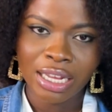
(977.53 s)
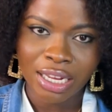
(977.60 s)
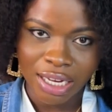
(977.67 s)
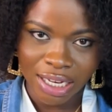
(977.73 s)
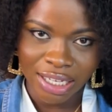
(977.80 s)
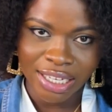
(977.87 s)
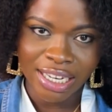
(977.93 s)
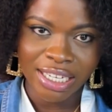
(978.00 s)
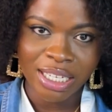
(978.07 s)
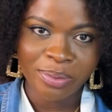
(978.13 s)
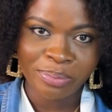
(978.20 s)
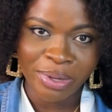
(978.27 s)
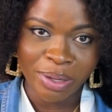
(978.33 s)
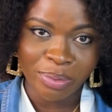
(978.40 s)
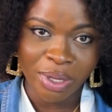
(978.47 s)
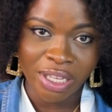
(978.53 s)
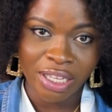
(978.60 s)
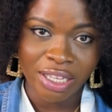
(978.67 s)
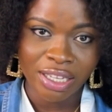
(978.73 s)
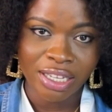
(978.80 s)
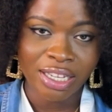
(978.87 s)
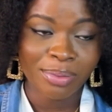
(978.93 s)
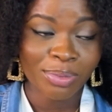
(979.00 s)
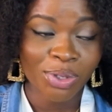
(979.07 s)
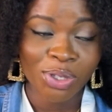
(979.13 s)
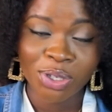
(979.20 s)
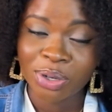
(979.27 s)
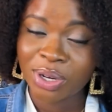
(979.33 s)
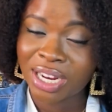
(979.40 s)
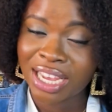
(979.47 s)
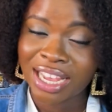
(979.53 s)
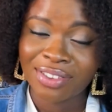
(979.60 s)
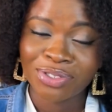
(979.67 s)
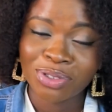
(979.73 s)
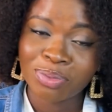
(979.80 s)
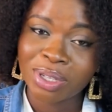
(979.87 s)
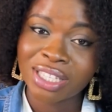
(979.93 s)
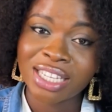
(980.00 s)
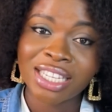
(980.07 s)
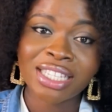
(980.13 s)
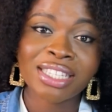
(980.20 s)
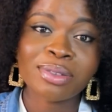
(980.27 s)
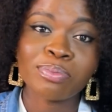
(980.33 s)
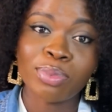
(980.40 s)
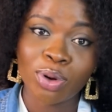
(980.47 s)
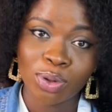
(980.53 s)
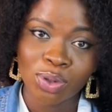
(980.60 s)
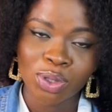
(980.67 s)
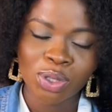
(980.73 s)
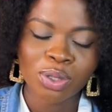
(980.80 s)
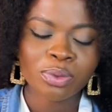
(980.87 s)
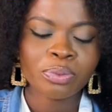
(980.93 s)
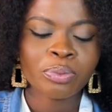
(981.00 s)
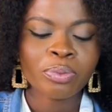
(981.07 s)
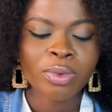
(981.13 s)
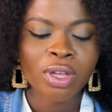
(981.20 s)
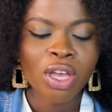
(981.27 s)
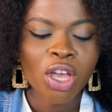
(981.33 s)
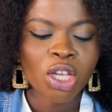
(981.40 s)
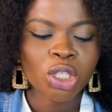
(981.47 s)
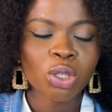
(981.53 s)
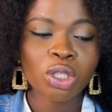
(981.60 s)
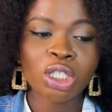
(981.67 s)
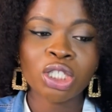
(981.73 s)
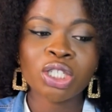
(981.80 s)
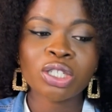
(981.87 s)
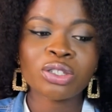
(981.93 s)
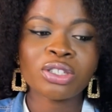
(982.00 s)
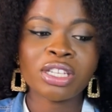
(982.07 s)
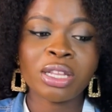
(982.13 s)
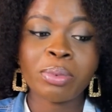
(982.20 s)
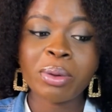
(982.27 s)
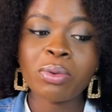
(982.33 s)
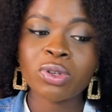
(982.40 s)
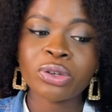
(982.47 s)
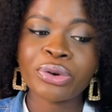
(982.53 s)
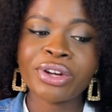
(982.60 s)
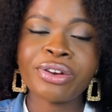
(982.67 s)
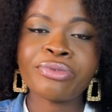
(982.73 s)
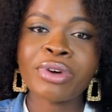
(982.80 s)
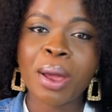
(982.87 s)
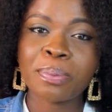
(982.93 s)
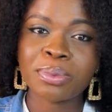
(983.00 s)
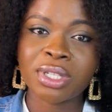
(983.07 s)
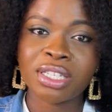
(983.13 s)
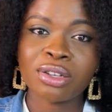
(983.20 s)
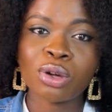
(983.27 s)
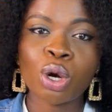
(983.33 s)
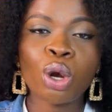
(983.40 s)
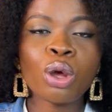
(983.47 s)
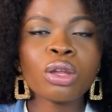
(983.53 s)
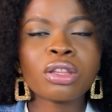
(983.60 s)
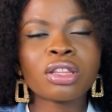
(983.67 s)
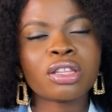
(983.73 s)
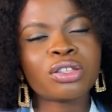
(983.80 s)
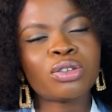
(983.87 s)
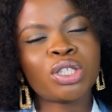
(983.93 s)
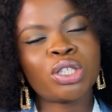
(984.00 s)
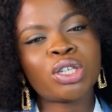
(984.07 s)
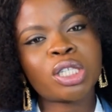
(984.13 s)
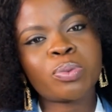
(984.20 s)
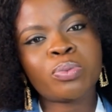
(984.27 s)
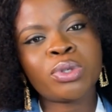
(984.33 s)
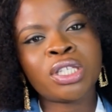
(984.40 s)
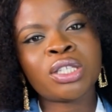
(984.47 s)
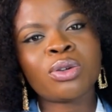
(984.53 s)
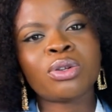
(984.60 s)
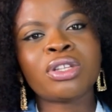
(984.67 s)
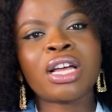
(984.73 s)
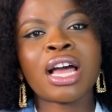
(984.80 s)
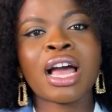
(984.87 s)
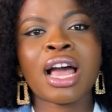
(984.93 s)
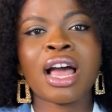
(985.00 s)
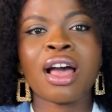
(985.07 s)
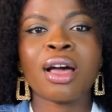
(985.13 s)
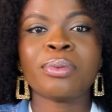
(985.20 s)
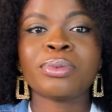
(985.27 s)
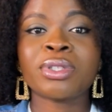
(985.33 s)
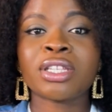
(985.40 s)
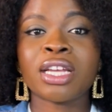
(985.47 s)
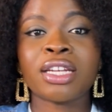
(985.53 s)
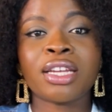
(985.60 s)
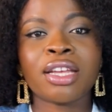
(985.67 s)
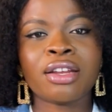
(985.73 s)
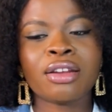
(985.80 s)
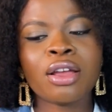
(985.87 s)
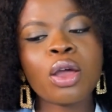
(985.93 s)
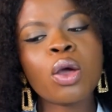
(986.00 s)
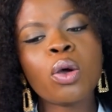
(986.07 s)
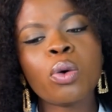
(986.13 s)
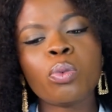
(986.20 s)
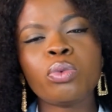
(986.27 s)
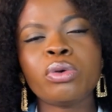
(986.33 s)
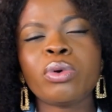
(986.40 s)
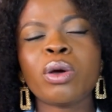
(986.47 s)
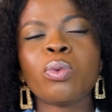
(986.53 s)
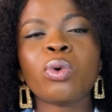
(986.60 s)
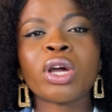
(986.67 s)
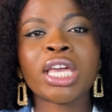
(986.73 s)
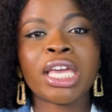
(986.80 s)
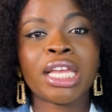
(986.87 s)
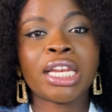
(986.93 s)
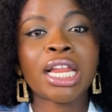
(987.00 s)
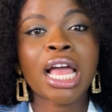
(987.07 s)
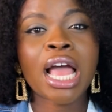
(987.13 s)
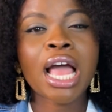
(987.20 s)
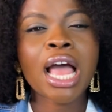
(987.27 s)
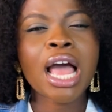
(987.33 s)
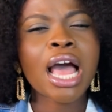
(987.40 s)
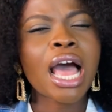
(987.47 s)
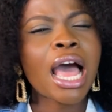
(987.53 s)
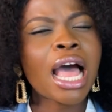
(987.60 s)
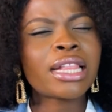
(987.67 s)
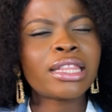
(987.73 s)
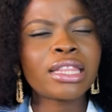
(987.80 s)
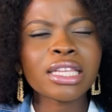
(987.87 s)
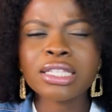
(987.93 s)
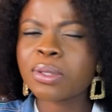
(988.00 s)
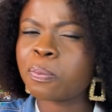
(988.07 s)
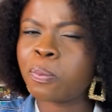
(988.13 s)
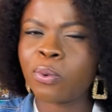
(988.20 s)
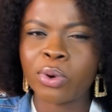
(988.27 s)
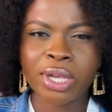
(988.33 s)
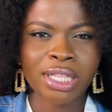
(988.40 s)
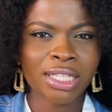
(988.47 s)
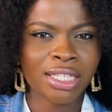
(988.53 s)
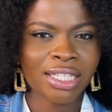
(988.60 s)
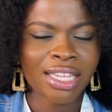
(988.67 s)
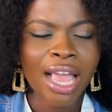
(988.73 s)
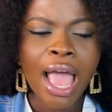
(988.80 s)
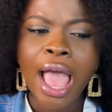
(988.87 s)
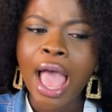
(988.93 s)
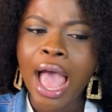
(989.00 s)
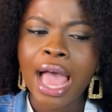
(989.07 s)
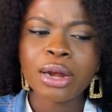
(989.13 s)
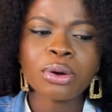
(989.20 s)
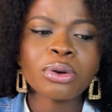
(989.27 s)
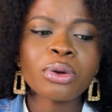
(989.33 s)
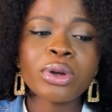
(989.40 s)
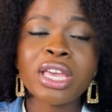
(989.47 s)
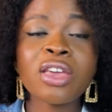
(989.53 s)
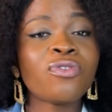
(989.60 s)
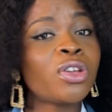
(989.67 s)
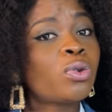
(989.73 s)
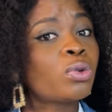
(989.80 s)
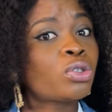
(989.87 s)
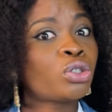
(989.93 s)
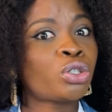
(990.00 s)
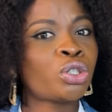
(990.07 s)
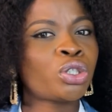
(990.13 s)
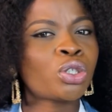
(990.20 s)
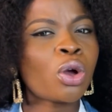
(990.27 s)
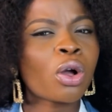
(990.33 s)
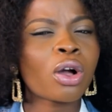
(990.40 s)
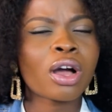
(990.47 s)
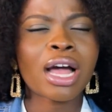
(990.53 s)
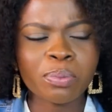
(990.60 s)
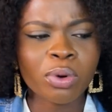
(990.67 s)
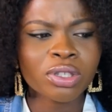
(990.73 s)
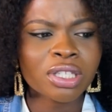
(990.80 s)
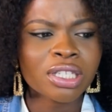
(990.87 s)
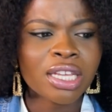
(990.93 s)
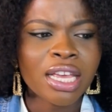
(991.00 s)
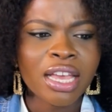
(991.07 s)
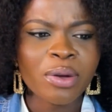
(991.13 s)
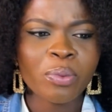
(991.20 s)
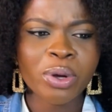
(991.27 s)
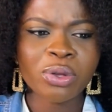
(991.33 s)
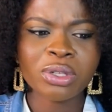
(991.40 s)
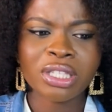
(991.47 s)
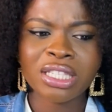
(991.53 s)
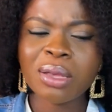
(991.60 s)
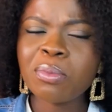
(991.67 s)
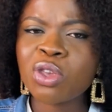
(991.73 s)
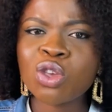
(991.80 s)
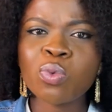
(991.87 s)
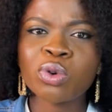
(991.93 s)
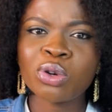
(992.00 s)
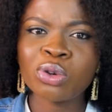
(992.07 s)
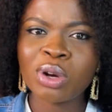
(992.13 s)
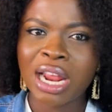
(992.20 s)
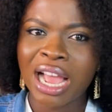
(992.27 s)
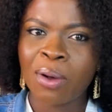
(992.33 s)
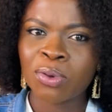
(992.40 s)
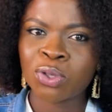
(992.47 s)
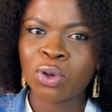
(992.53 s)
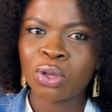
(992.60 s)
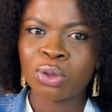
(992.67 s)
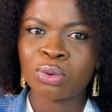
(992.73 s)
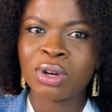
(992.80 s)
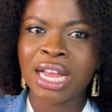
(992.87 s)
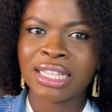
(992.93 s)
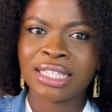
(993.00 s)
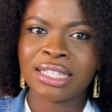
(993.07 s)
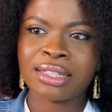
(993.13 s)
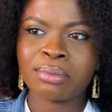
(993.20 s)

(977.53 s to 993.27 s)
a dead baby. I'm sorry I have to be this blunt. So the baby was already wrapped in the cloth, so she just put it under her arms and then we were walking. At this point, I don't know if it was shock, but when you see me, you wouldn't know that I was going through that